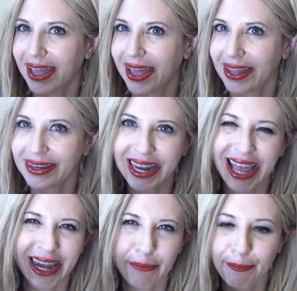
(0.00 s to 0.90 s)
and I'm going to
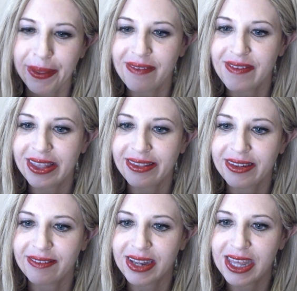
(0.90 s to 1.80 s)
add a bit of this
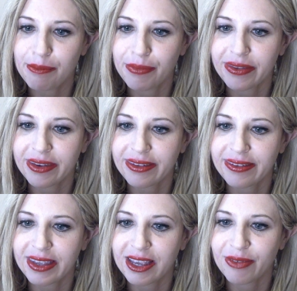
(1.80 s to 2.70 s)
to the lips, just to
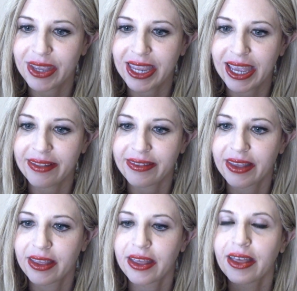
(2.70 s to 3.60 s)
see if we can get
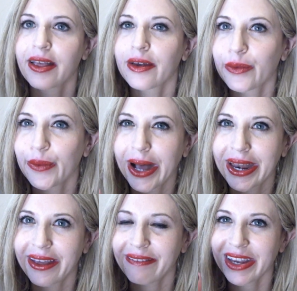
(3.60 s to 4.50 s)
cool colour.